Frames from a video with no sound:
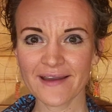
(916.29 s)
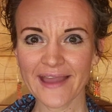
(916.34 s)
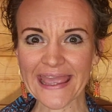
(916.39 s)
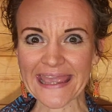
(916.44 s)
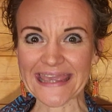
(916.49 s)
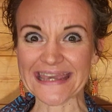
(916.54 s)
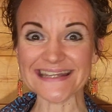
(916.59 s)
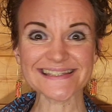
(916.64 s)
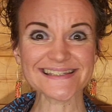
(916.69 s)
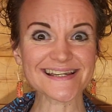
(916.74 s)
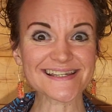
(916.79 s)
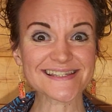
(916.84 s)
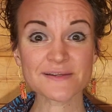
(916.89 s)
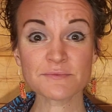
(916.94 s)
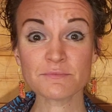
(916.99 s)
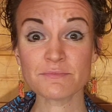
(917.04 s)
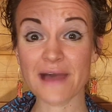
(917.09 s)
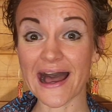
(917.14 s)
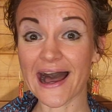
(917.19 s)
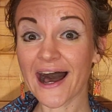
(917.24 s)
It
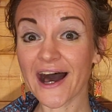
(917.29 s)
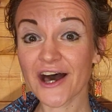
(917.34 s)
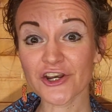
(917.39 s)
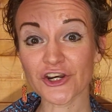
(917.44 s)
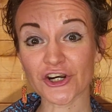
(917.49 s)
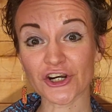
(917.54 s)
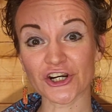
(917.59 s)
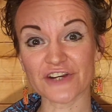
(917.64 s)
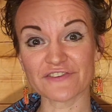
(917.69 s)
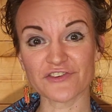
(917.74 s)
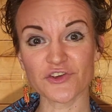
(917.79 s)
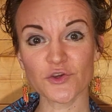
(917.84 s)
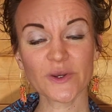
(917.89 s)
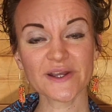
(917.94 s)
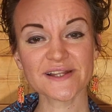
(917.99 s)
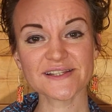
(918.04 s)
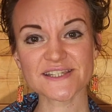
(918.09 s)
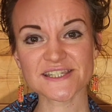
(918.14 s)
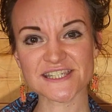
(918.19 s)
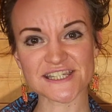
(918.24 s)
doesn't matter if you
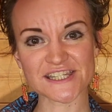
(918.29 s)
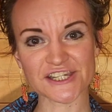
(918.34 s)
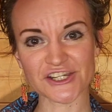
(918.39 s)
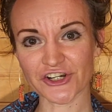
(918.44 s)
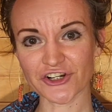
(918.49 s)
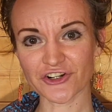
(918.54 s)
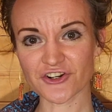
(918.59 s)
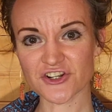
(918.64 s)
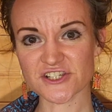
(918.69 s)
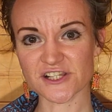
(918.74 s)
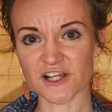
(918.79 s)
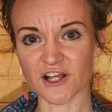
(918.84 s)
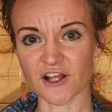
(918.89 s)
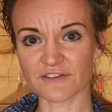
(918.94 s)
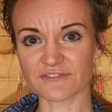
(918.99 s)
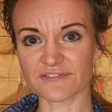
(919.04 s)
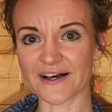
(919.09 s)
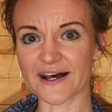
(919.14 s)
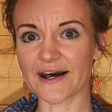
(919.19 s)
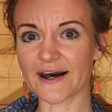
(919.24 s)
consider
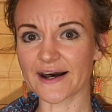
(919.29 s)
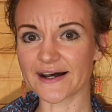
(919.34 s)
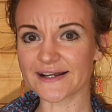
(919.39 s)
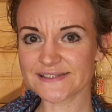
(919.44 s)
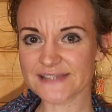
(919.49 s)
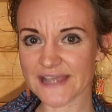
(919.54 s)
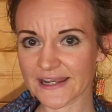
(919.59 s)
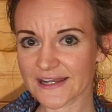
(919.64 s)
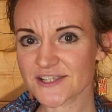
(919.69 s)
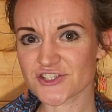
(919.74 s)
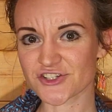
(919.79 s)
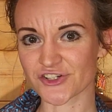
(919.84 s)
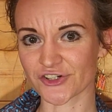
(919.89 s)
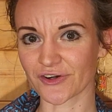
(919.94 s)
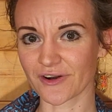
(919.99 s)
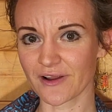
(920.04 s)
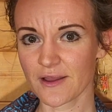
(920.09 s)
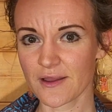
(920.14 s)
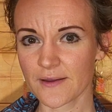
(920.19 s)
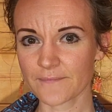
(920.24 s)
yourself a dancer,
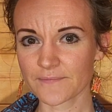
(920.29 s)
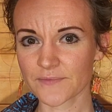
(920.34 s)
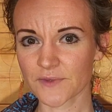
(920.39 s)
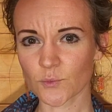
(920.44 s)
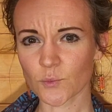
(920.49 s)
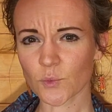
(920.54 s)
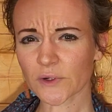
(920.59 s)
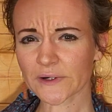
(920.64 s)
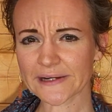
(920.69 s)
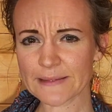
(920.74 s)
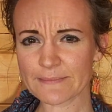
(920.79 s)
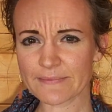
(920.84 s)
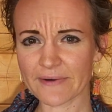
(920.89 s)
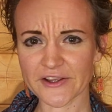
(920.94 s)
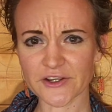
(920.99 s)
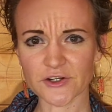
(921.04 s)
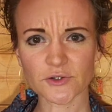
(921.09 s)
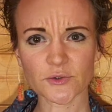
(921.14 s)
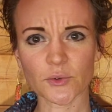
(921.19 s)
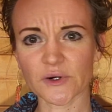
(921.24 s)
worry about
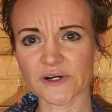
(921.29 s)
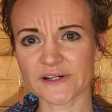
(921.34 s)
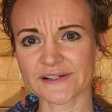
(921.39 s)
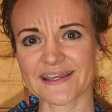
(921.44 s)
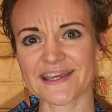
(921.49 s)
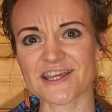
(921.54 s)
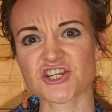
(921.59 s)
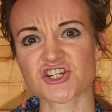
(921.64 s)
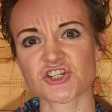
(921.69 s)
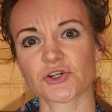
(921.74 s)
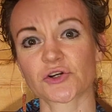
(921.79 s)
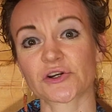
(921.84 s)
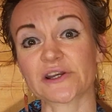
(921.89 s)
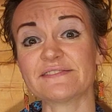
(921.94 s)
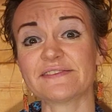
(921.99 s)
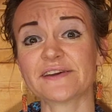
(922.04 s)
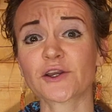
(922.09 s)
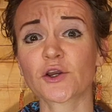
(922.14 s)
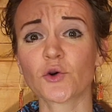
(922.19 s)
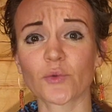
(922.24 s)
your coordination, or
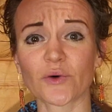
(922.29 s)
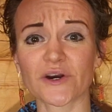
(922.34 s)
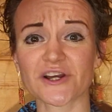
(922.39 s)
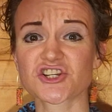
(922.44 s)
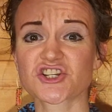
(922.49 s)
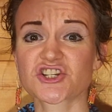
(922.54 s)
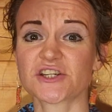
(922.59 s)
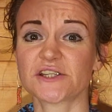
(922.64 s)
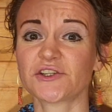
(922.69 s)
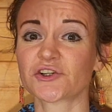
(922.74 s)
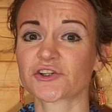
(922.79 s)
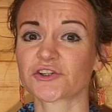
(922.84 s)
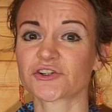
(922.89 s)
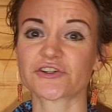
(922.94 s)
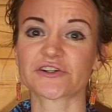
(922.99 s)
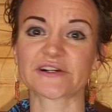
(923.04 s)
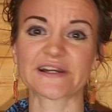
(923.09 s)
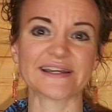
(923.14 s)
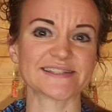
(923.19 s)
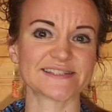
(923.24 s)
even question your
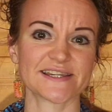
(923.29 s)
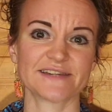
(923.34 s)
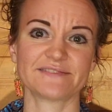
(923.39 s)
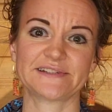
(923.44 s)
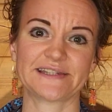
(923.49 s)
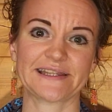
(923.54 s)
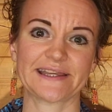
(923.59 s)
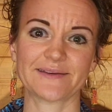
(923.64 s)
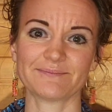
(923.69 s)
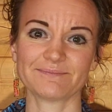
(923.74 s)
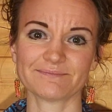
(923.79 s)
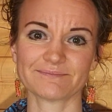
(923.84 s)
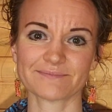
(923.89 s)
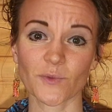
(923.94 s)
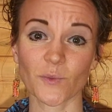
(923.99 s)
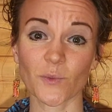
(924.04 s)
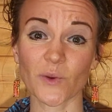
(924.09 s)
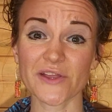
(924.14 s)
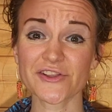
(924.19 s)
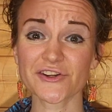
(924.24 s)
creativity.
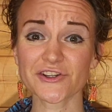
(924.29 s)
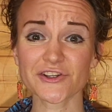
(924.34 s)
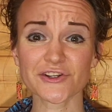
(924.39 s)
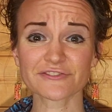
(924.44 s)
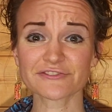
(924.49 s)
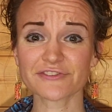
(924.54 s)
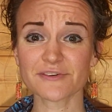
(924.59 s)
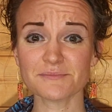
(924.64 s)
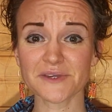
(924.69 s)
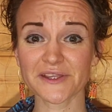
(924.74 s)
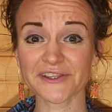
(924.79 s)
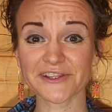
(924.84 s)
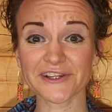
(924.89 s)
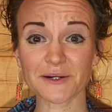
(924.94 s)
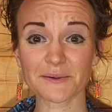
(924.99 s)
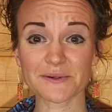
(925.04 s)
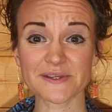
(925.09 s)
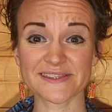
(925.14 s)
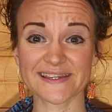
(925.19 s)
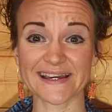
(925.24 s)
Whether you're familiar
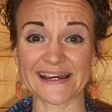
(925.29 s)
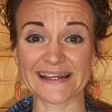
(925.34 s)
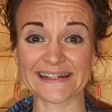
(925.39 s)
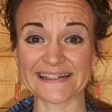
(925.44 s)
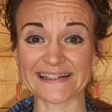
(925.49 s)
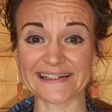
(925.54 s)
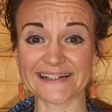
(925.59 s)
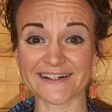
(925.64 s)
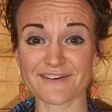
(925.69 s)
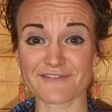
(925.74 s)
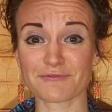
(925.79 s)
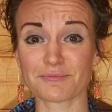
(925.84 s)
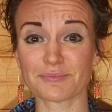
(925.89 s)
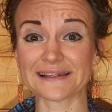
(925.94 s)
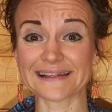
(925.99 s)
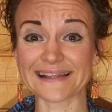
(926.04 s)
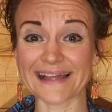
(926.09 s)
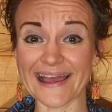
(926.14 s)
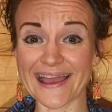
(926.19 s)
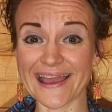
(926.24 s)
with the idea of
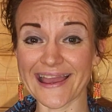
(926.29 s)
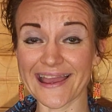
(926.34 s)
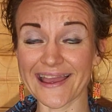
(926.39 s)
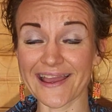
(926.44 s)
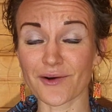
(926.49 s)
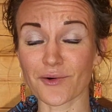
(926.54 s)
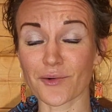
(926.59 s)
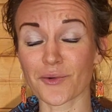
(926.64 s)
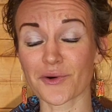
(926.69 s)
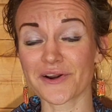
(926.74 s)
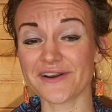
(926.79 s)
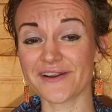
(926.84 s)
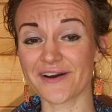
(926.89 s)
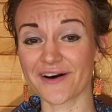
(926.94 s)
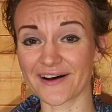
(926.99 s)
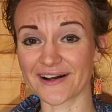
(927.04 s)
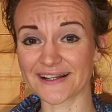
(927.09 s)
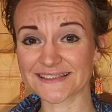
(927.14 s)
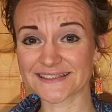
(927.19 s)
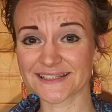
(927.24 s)
play or
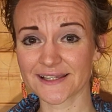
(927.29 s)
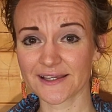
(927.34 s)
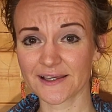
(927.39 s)
not,